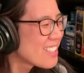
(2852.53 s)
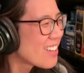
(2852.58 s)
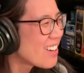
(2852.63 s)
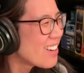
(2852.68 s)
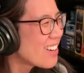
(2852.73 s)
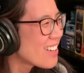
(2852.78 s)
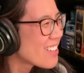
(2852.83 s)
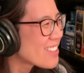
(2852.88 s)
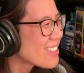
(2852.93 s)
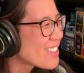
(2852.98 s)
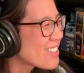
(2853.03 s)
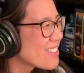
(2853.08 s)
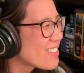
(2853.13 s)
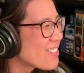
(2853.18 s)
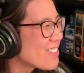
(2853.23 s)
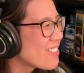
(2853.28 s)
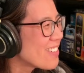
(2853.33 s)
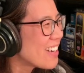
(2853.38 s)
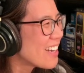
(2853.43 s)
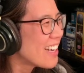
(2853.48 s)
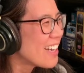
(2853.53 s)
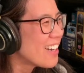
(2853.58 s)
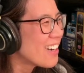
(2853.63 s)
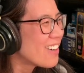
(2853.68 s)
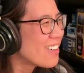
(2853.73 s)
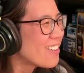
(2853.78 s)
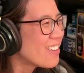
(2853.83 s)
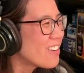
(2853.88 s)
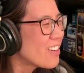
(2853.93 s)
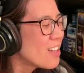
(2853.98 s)
Nice.
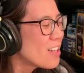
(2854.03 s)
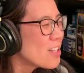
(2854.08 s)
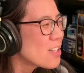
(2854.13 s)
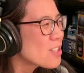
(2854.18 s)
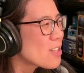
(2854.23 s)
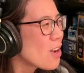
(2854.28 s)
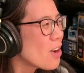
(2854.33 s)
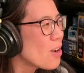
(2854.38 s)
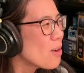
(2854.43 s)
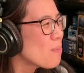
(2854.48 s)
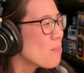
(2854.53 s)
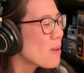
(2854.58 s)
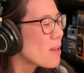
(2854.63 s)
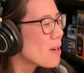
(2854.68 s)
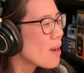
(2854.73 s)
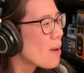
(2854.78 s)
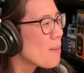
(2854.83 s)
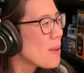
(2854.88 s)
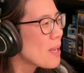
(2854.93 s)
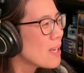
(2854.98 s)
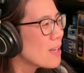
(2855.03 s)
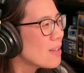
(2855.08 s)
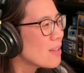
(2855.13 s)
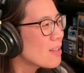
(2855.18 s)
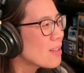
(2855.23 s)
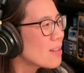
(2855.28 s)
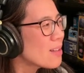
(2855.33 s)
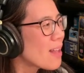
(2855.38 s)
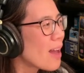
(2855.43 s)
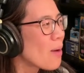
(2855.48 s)
Wow. So, but I mean,
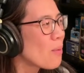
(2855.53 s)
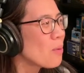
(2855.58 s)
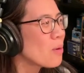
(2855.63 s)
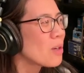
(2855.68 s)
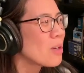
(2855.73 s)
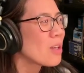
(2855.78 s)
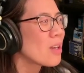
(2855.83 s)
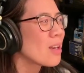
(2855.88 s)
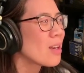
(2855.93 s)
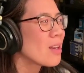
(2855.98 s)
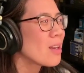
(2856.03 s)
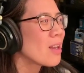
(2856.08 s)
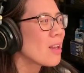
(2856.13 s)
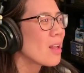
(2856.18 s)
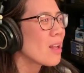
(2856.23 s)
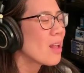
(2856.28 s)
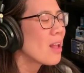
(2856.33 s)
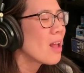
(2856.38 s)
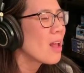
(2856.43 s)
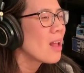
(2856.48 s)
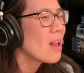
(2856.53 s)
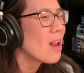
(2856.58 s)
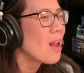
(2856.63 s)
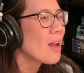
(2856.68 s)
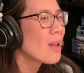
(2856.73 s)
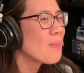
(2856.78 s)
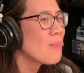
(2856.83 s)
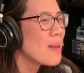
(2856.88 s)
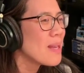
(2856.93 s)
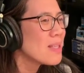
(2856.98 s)
that wouldn't,
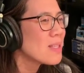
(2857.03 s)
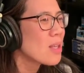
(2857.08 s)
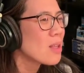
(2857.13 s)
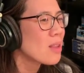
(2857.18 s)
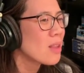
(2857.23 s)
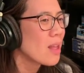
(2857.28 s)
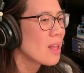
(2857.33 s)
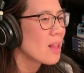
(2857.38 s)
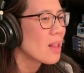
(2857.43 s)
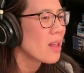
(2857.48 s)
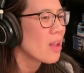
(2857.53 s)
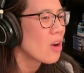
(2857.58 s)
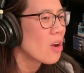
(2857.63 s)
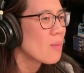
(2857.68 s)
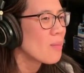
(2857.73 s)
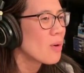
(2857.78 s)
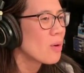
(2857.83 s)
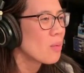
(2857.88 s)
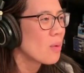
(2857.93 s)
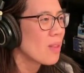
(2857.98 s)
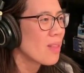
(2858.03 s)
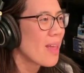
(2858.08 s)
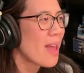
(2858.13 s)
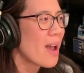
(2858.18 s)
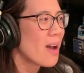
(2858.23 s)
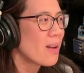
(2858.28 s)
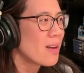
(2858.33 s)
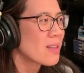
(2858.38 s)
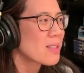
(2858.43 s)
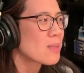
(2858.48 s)
like mesothelioma
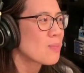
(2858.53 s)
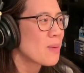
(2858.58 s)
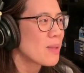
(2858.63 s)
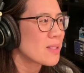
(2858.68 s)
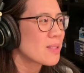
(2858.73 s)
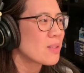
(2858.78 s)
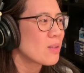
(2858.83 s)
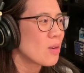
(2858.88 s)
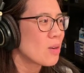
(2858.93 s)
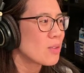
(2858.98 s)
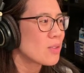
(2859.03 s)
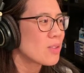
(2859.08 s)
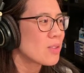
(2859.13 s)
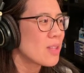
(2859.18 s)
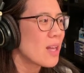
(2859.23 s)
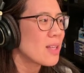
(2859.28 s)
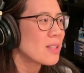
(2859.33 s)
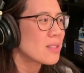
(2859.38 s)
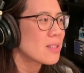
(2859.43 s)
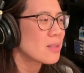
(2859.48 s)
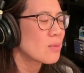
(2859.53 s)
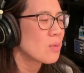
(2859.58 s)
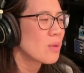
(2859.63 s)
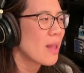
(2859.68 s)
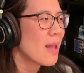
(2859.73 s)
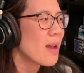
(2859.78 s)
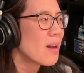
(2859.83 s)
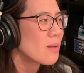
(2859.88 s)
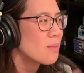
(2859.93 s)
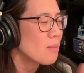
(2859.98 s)
without asbestos, that's
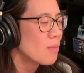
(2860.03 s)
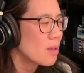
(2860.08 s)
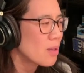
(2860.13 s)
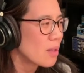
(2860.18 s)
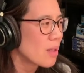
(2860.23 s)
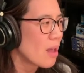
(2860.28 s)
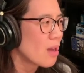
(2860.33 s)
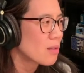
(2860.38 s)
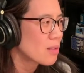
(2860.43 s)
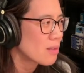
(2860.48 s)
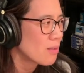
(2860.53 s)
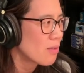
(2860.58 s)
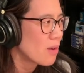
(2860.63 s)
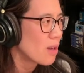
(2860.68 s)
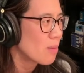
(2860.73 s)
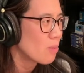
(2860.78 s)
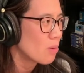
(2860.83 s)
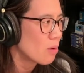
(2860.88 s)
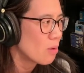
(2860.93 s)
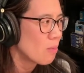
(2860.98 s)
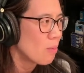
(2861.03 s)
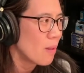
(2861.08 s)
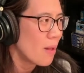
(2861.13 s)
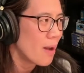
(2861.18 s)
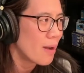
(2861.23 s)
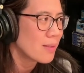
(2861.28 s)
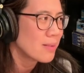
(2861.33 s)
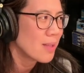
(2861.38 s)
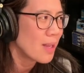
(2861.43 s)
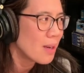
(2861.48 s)
without calcified pleural
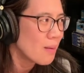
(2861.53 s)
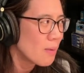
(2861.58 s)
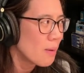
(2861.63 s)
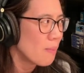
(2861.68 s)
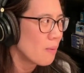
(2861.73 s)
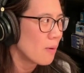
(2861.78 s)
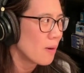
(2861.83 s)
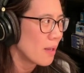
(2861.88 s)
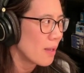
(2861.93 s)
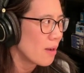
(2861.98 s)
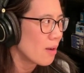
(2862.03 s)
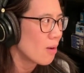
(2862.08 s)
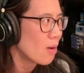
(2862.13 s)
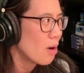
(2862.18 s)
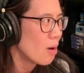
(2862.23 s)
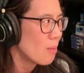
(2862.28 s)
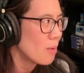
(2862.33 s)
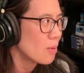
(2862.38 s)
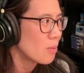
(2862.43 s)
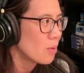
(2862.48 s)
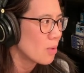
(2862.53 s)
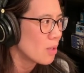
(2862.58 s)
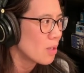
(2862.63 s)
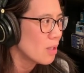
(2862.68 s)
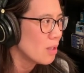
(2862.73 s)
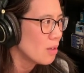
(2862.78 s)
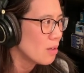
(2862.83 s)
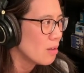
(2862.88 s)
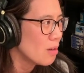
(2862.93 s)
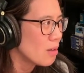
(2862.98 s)
plaques, that'd be pretty uncommon, wouldn't
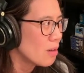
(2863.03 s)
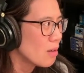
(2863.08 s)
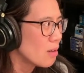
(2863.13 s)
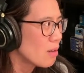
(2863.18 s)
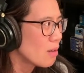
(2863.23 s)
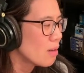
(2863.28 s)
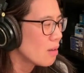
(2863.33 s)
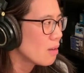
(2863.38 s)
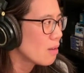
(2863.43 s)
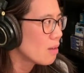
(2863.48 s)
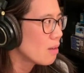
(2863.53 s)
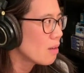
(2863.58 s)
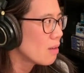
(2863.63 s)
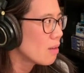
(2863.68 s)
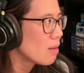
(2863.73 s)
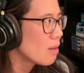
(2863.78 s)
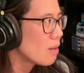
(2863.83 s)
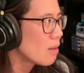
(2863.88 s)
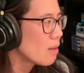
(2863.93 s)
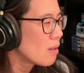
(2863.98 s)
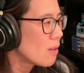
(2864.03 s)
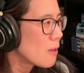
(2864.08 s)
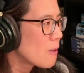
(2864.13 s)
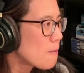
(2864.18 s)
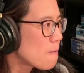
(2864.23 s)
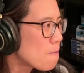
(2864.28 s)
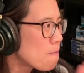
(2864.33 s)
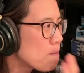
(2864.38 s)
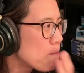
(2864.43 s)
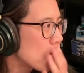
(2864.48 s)

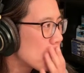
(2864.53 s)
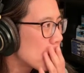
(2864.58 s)
it?